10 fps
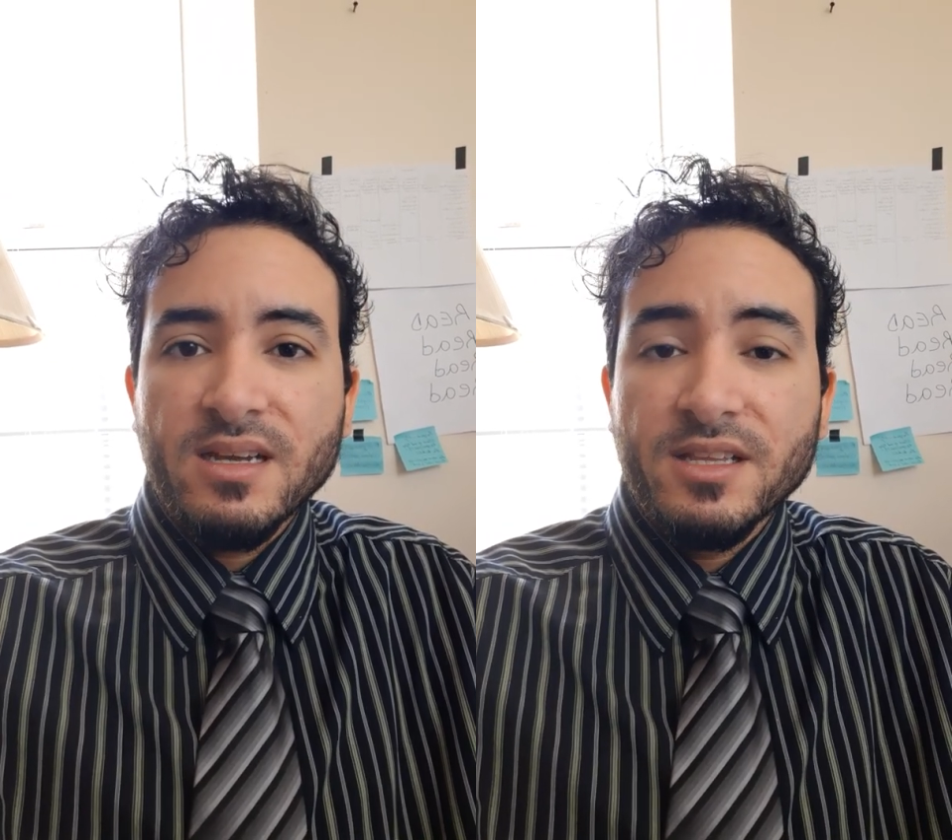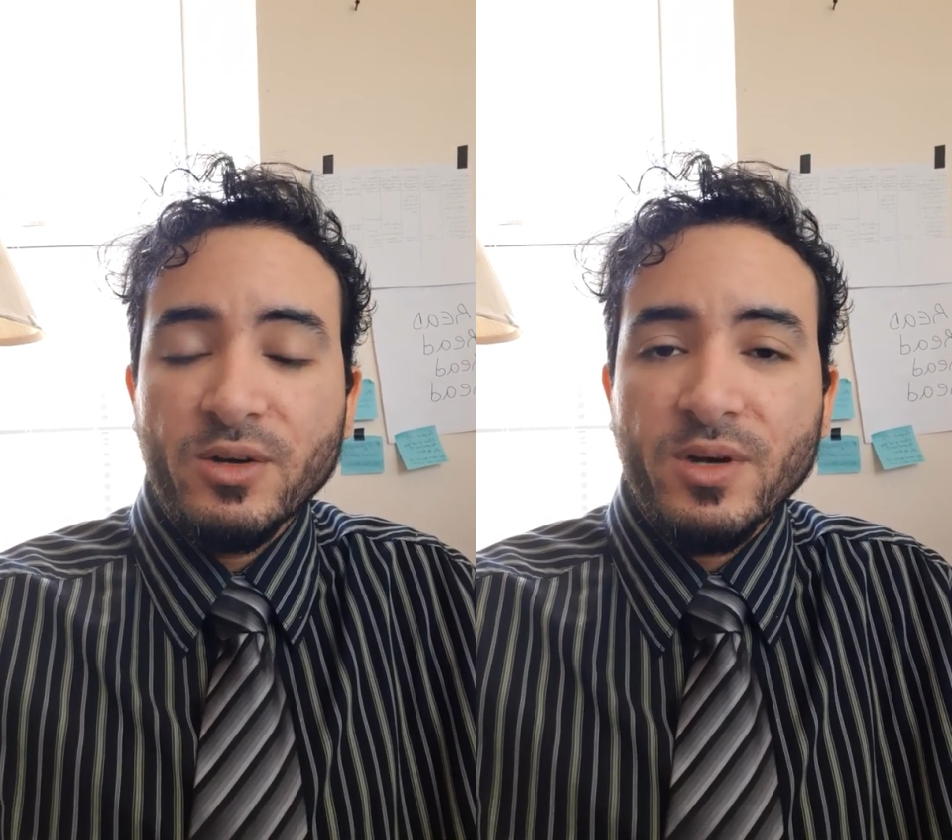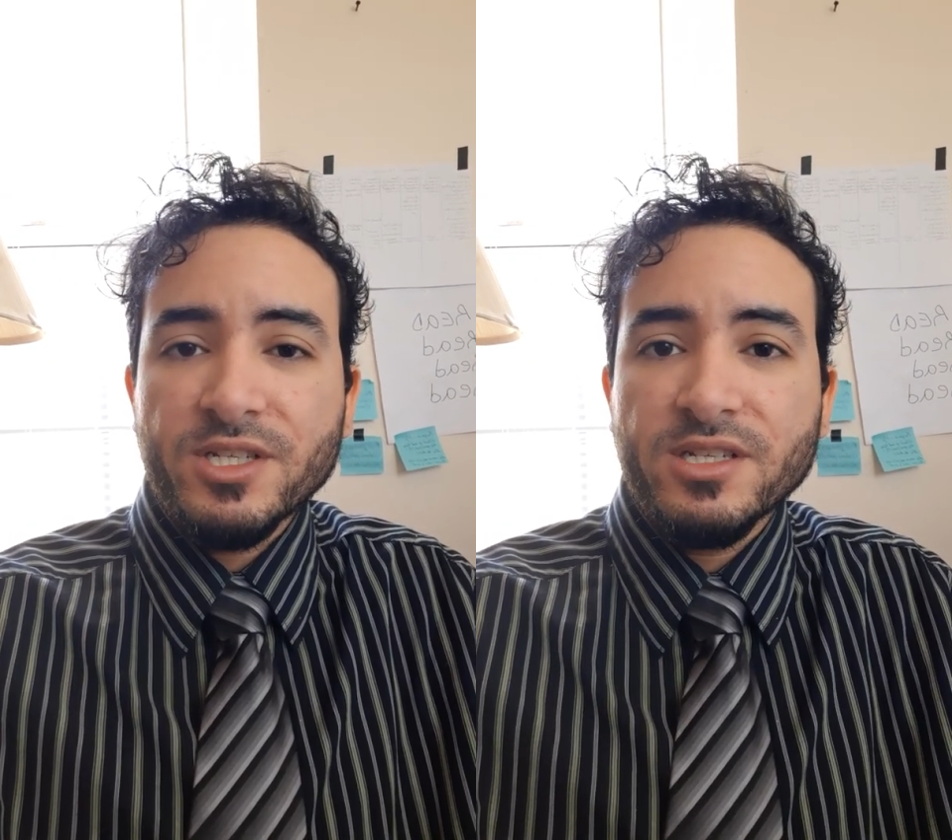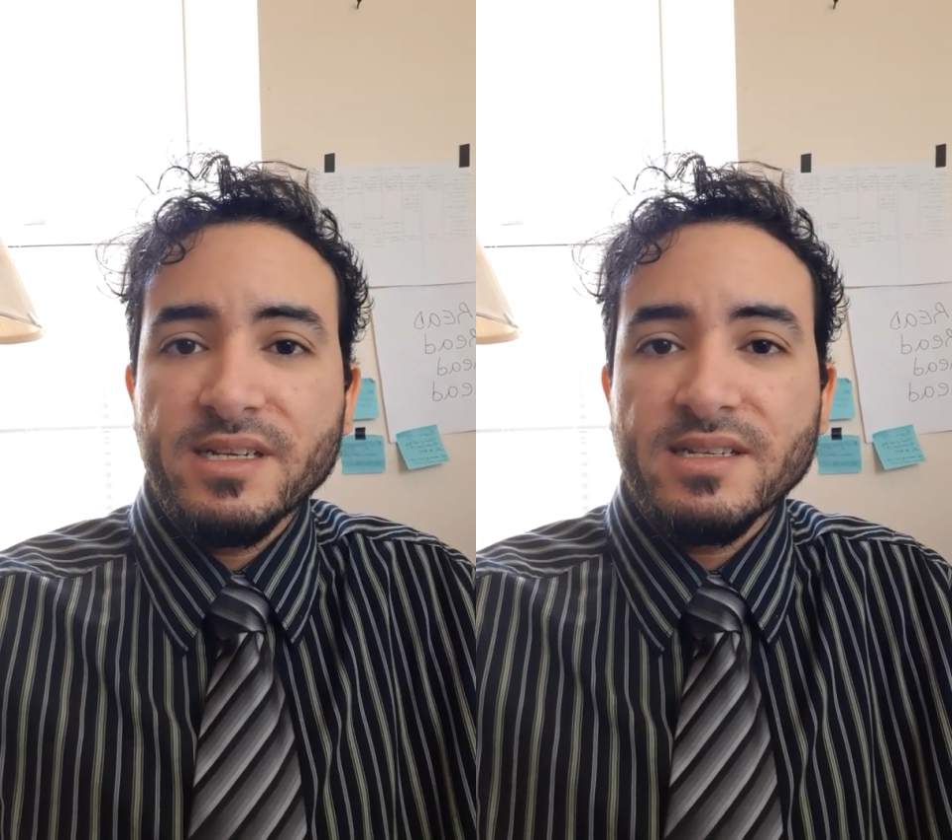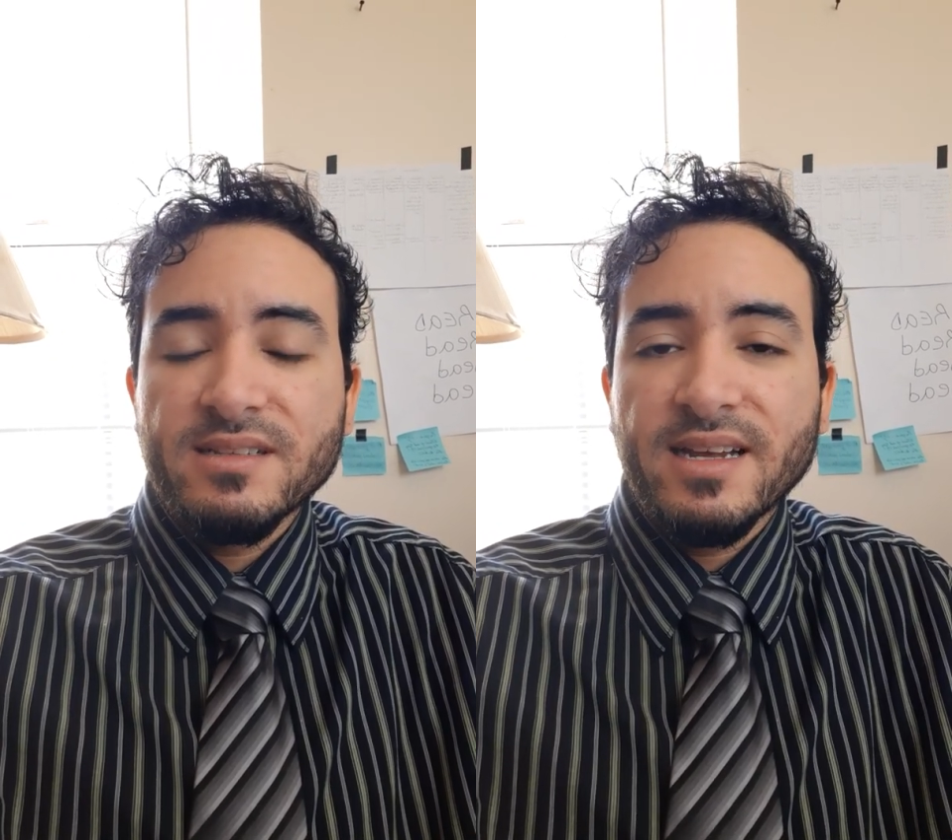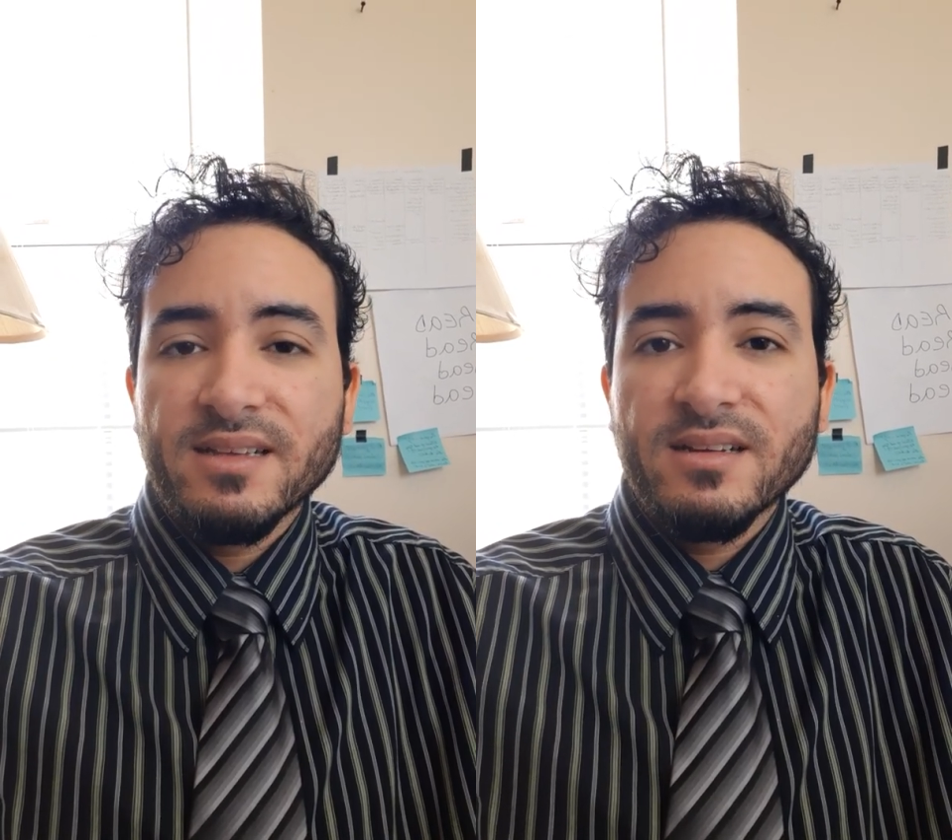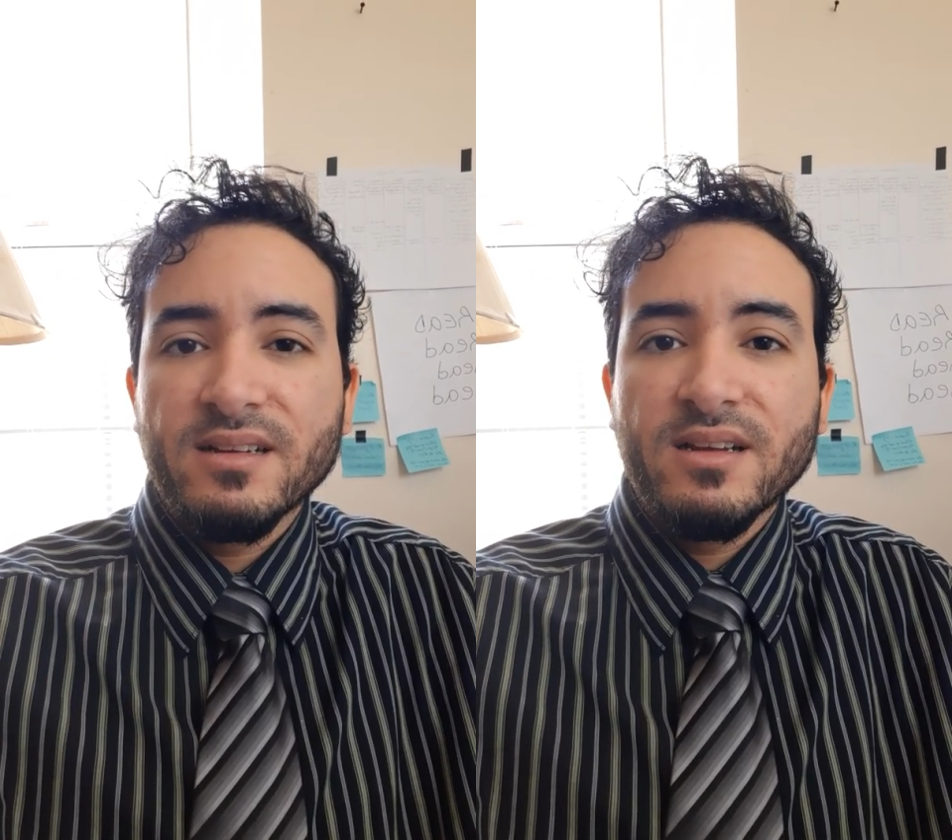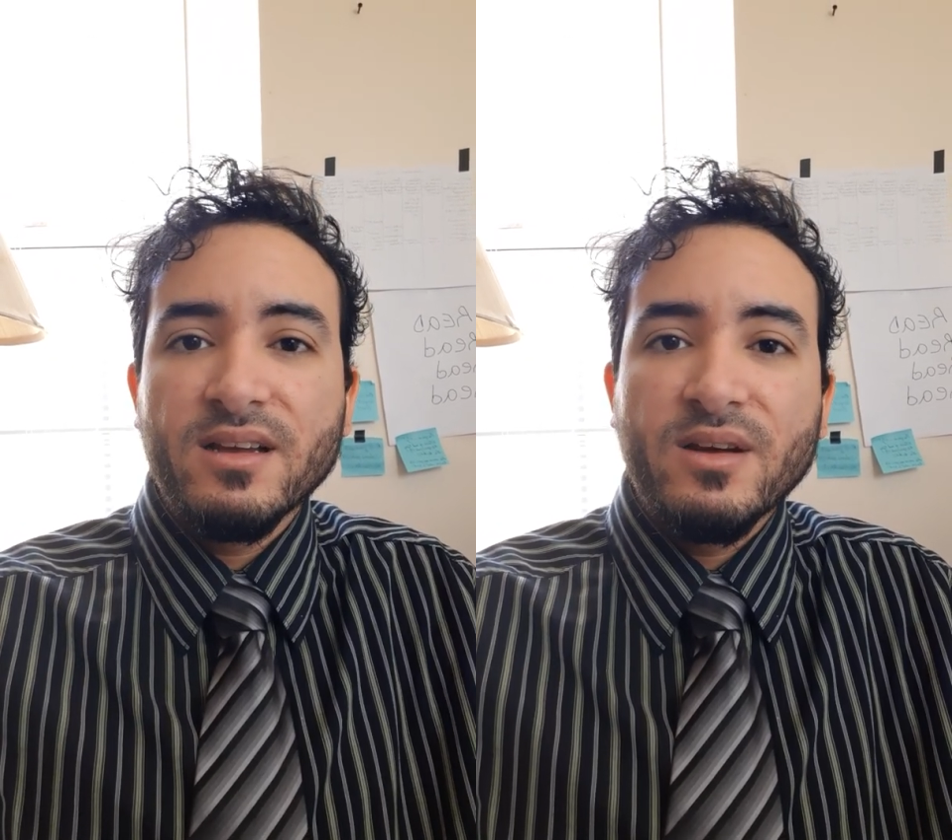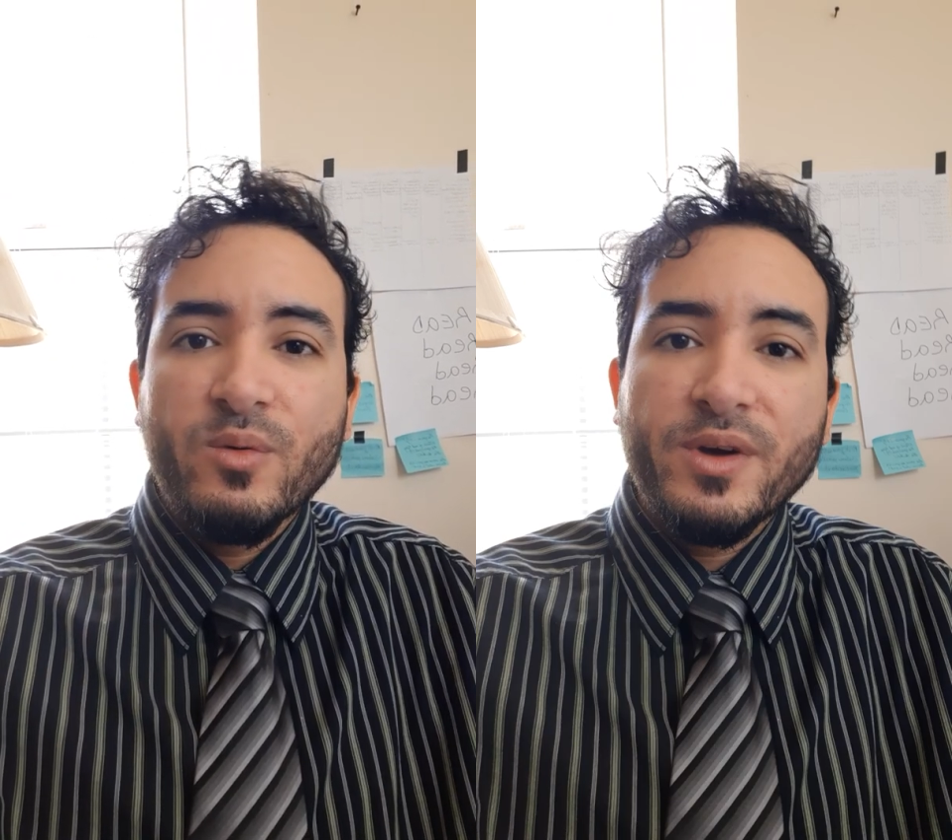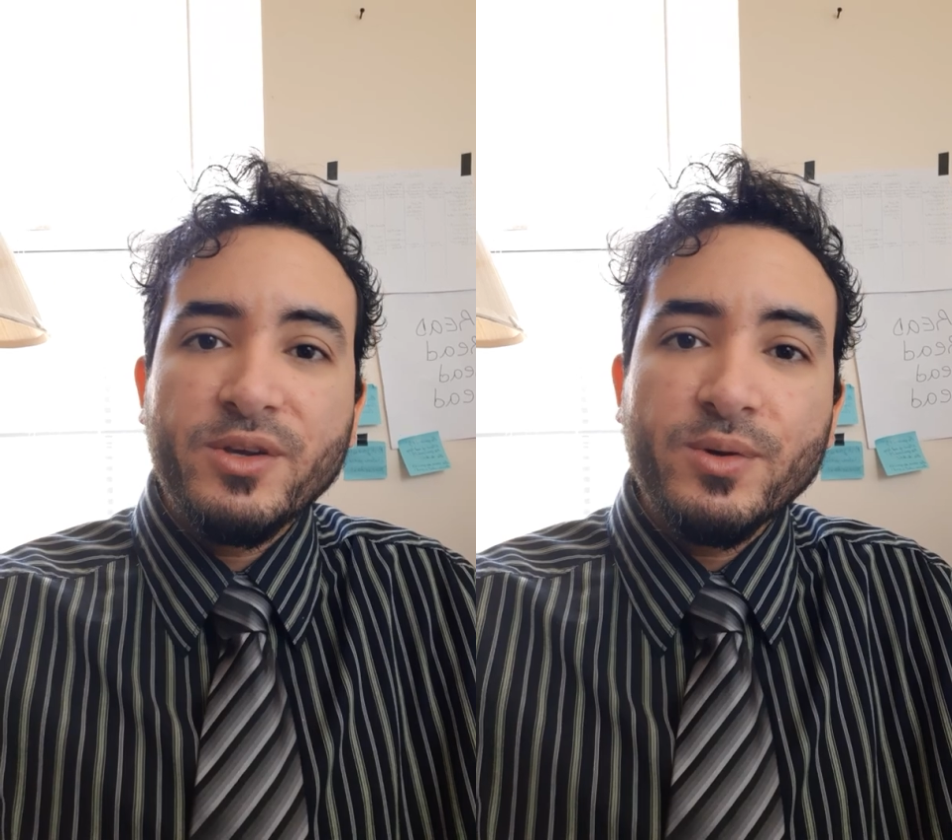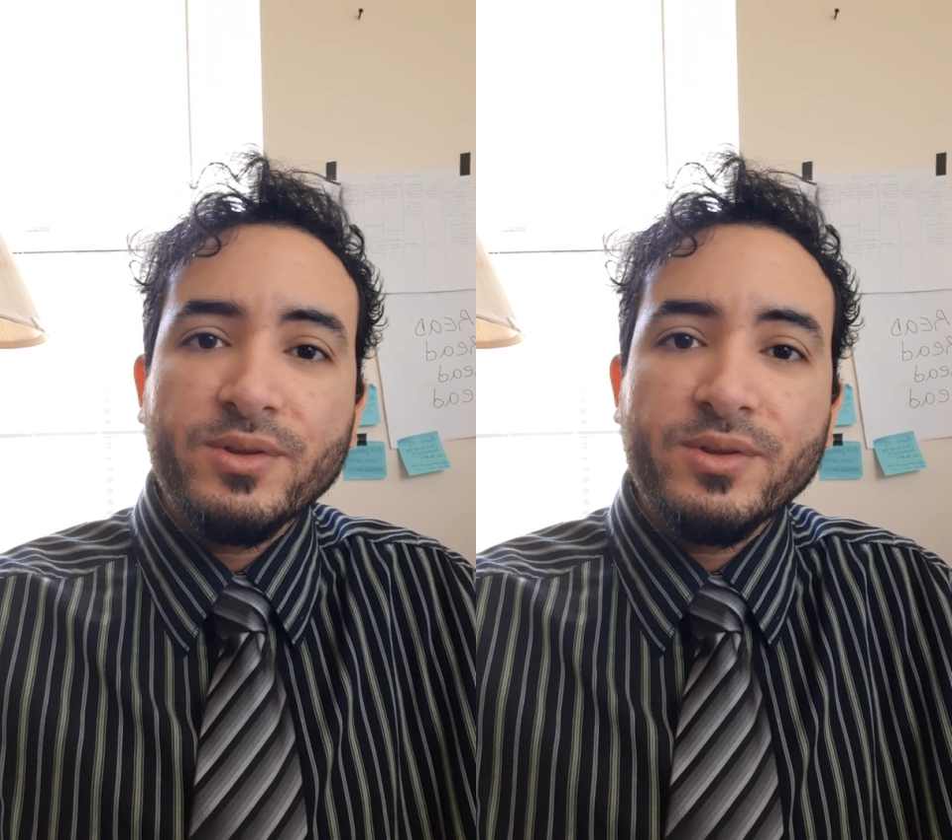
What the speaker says: The question is that when you